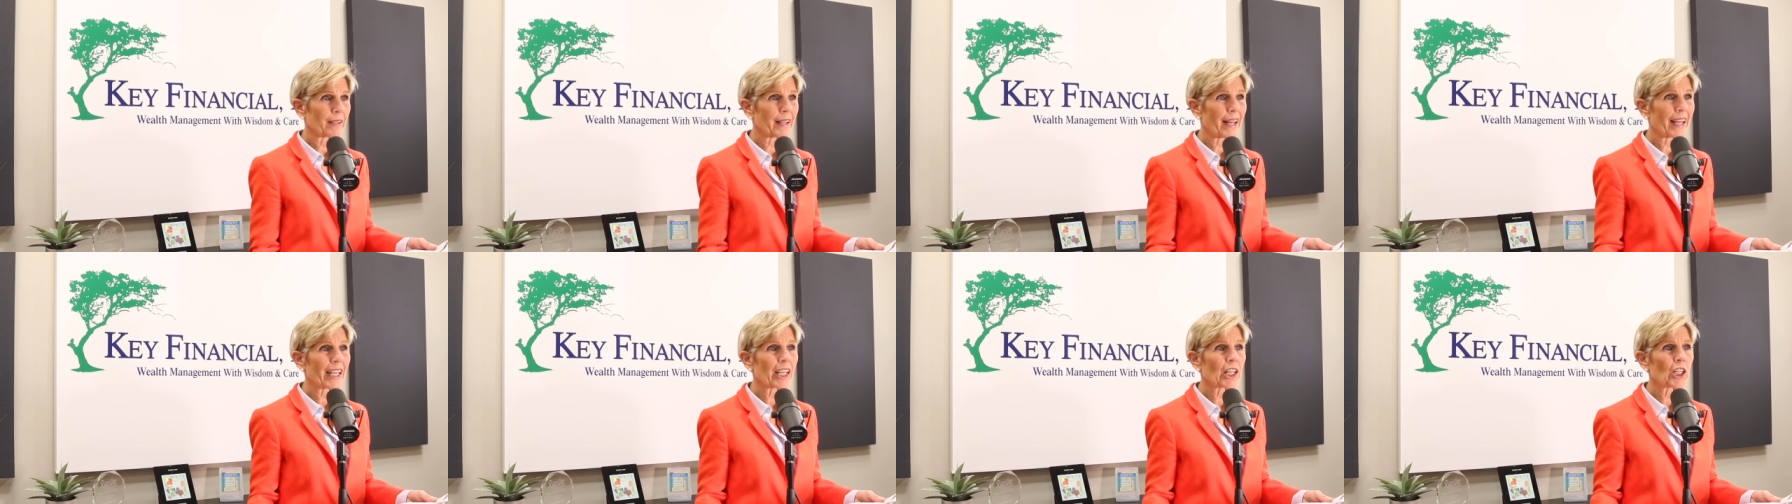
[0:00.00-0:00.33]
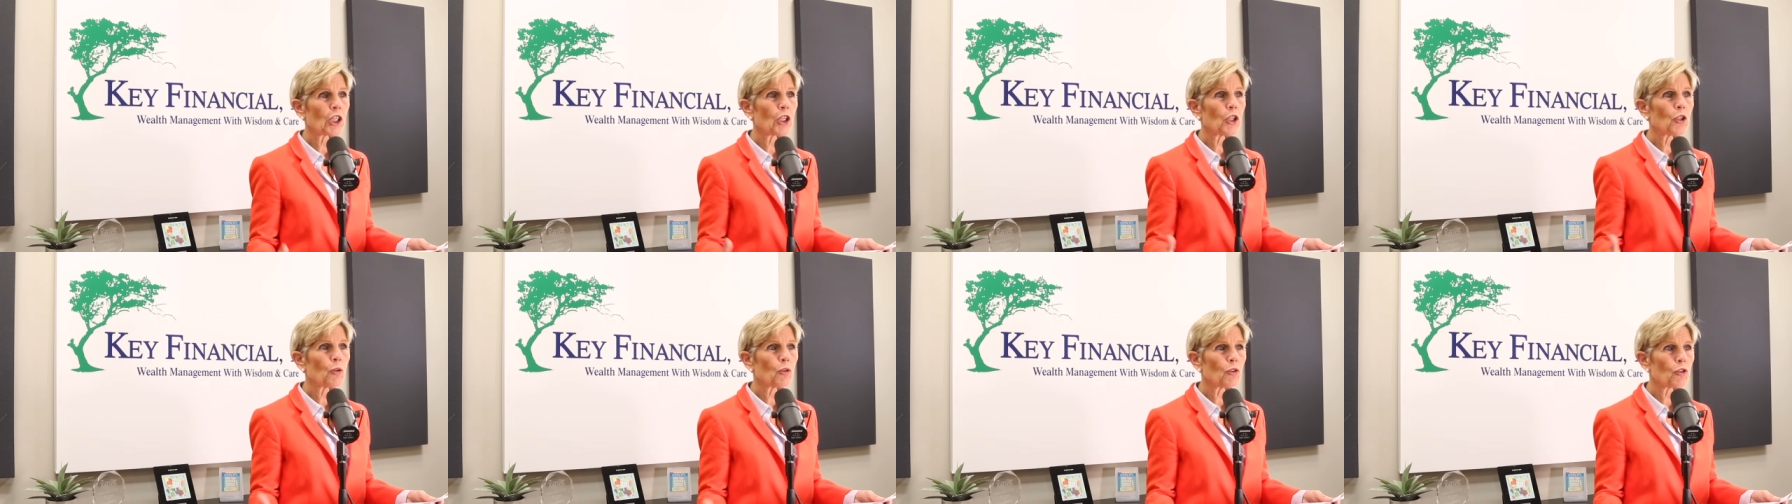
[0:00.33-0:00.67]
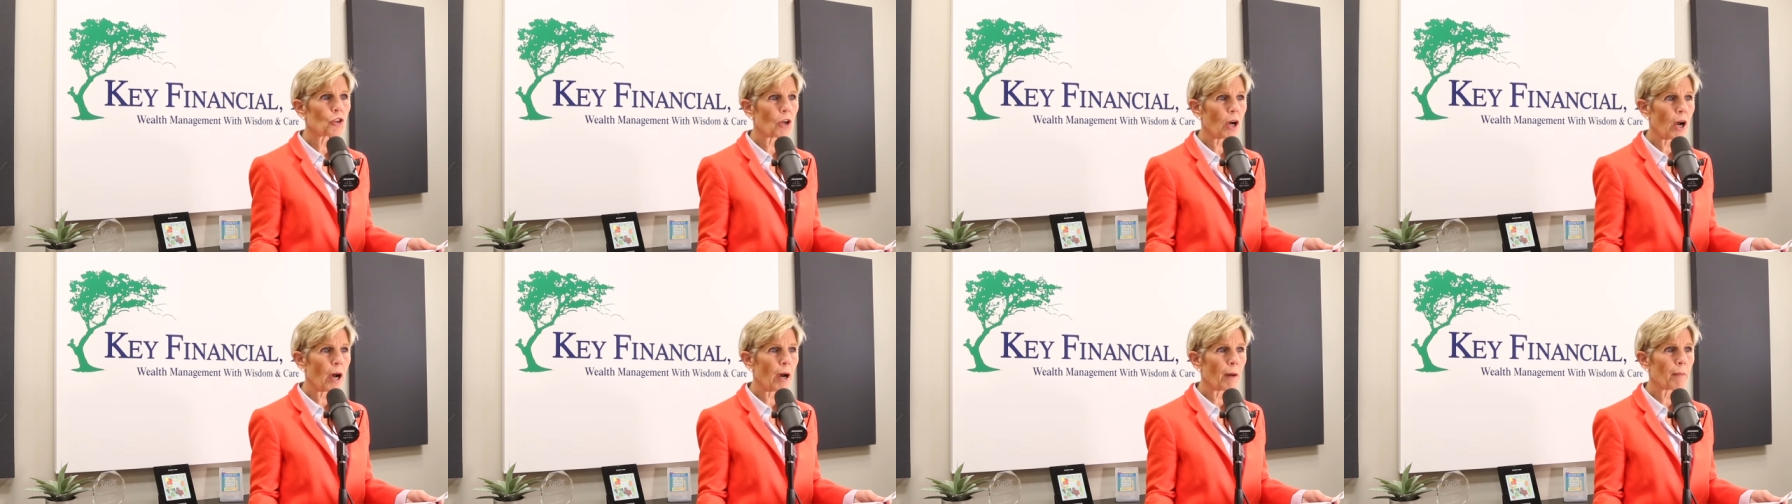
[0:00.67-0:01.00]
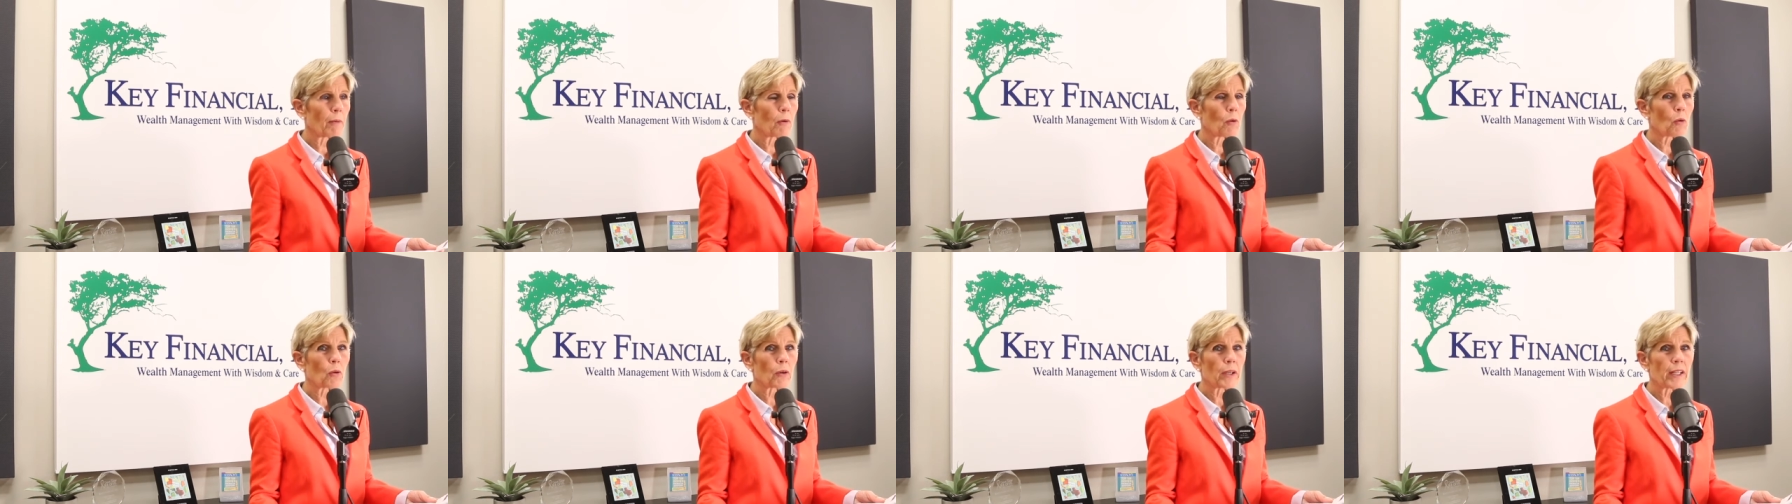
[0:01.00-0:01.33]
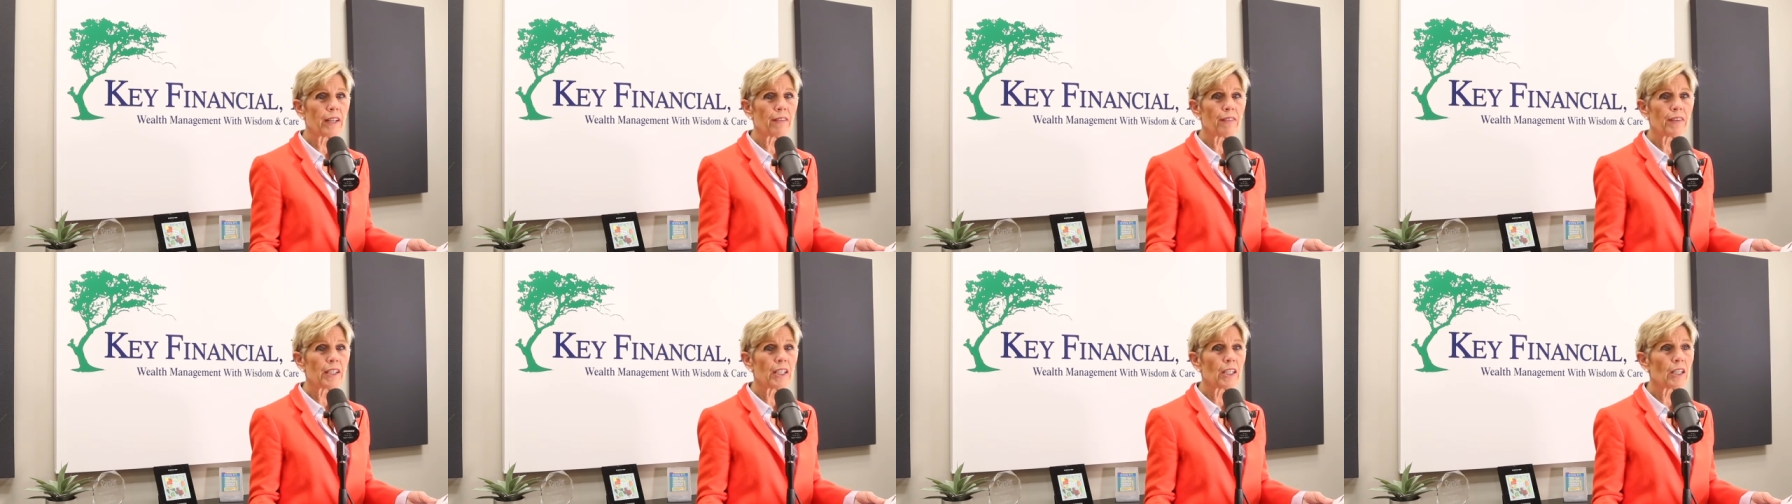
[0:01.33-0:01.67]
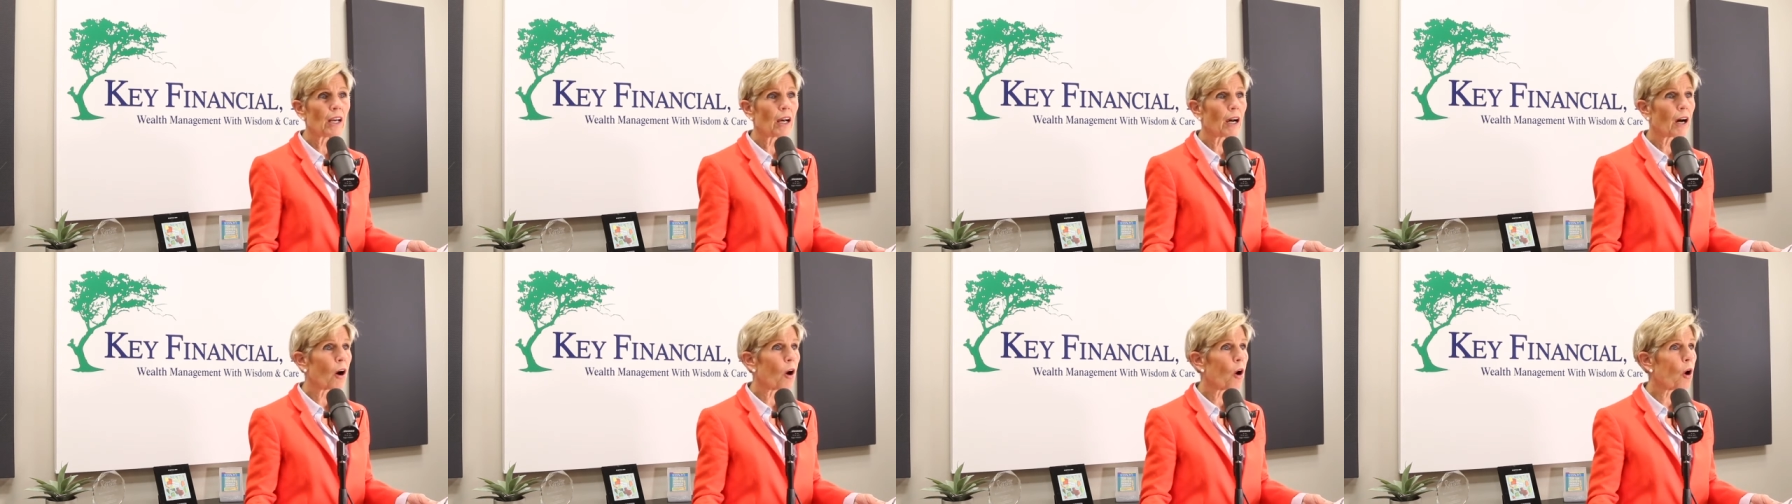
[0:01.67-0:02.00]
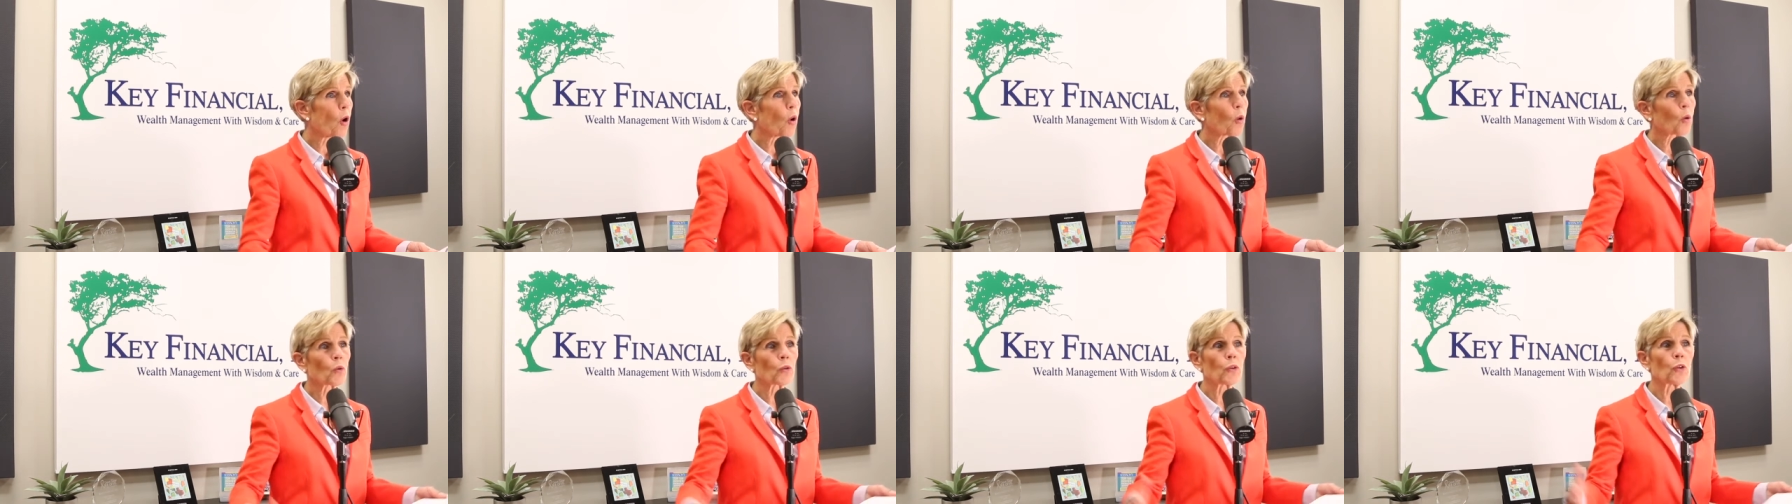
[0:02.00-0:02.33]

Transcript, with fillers: like a new job or even a whole